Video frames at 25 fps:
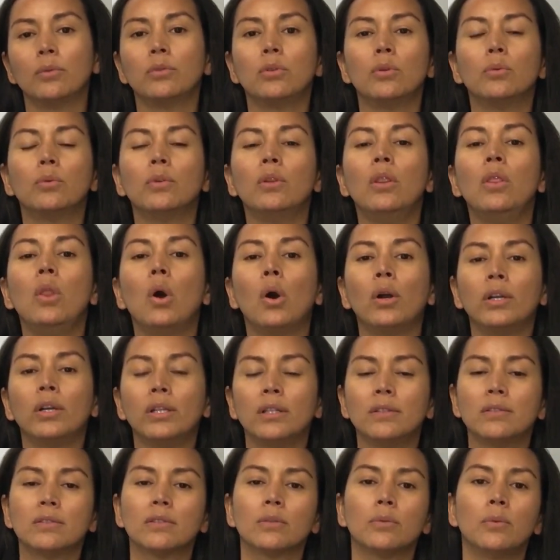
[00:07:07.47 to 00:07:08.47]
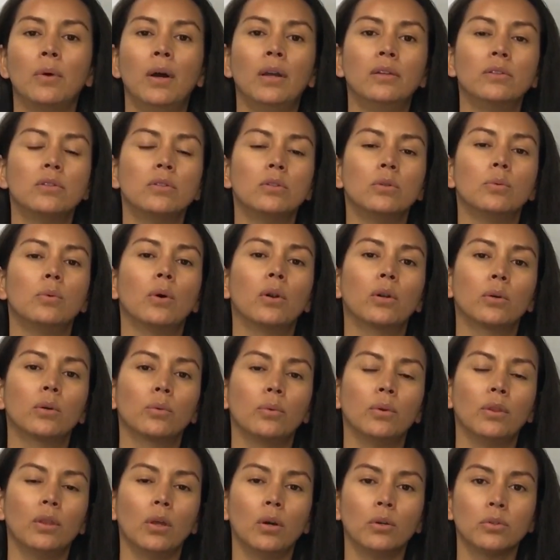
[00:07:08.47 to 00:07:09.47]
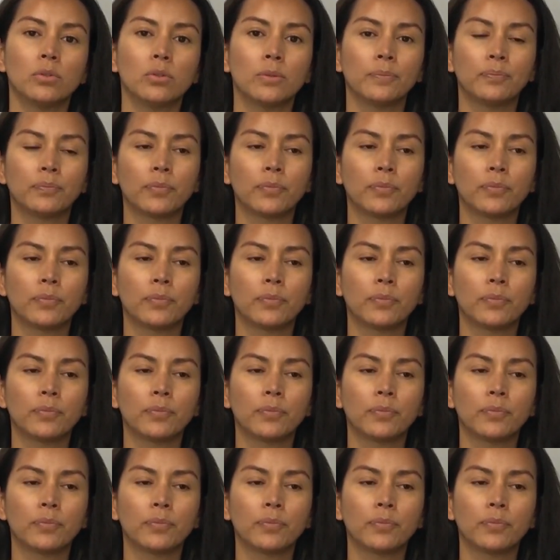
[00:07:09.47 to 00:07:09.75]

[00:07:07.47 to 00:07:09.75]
you will notice once you work with those.